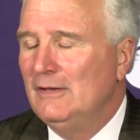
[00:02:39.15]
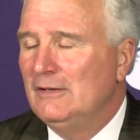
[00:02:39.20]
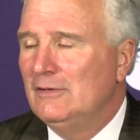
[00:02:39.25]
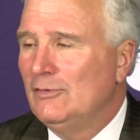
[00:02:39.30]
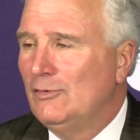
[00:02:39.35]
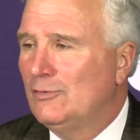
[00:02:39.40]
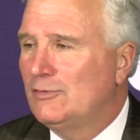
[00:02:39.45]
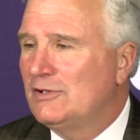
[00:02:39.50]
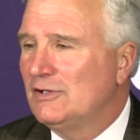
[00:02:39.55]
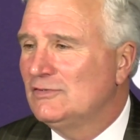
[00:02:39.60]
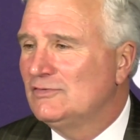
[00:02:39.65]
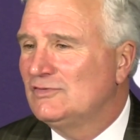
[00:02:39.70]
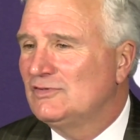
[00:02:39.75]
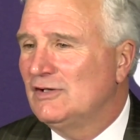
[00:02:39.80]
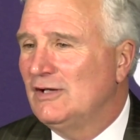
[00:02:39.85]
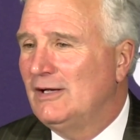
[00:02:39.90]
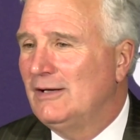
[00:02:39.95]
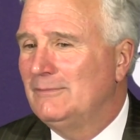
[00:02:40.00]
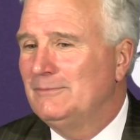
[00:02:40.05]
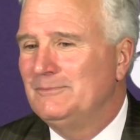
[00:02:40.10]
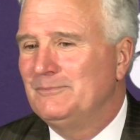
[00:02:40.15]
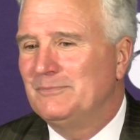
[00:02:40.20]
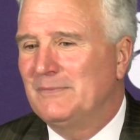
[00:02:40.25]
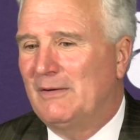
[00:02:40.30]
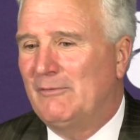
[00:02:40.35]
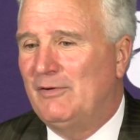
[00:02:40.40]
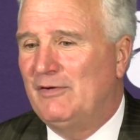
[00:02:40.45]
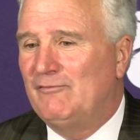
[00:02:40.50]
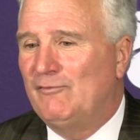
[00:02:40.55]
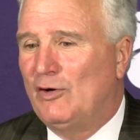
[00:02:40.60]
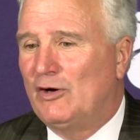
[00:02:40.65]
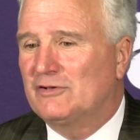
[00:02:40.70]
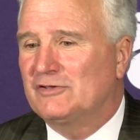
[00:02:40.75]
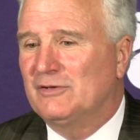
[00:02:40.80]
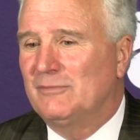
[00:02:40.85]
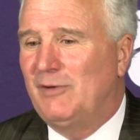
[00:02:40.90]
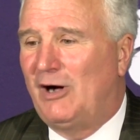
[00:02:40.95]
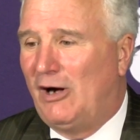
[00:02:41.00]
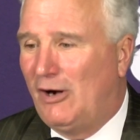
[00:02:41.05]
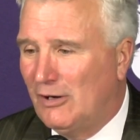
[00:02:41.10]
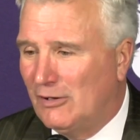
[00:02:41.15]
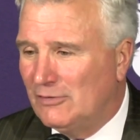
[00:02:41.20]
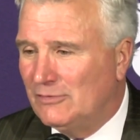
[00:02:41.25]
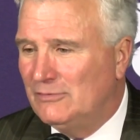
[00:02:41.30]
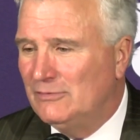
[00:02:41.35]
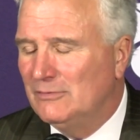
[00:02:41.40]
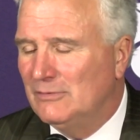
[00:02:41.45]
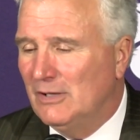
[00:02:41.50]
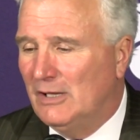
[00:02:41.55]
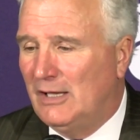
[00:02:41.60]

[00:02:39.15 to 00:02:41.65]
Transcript: Luke is. Uh, we've worked them hard.